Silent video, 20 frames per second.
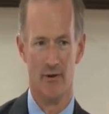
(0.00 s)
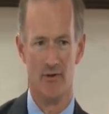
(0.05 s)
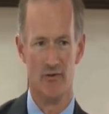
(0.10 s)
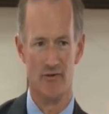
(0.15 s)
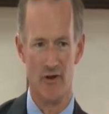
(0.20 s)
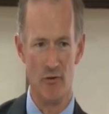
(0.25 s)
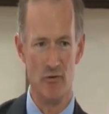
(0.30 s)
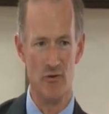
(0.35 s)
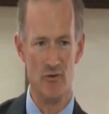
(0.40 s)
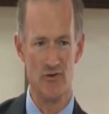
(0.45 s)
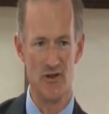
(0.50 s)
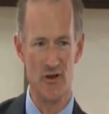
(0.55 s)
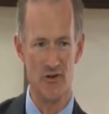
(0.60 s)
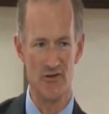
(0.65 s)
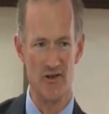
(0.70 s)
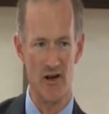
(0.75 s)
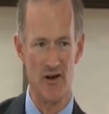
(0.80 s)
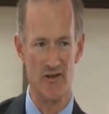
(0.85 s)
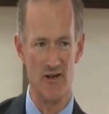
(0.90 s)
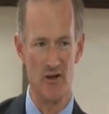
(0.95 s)
Don't use the
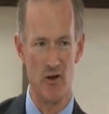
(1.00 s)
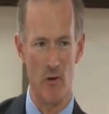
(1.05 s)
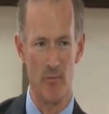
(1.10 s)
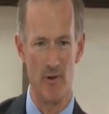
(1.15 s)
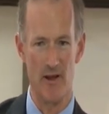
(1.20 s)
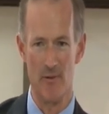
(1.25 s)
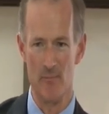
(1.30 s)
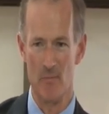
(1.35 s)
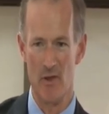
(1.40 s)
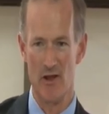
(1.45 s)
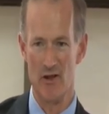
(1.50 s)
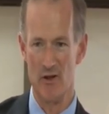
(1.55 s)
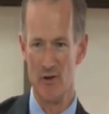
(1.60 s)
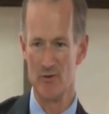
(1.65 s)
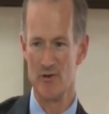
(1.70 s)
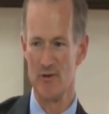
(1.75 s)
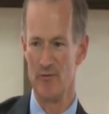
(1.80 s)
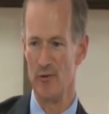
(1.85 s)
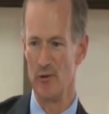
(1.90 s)
austerity copy, use the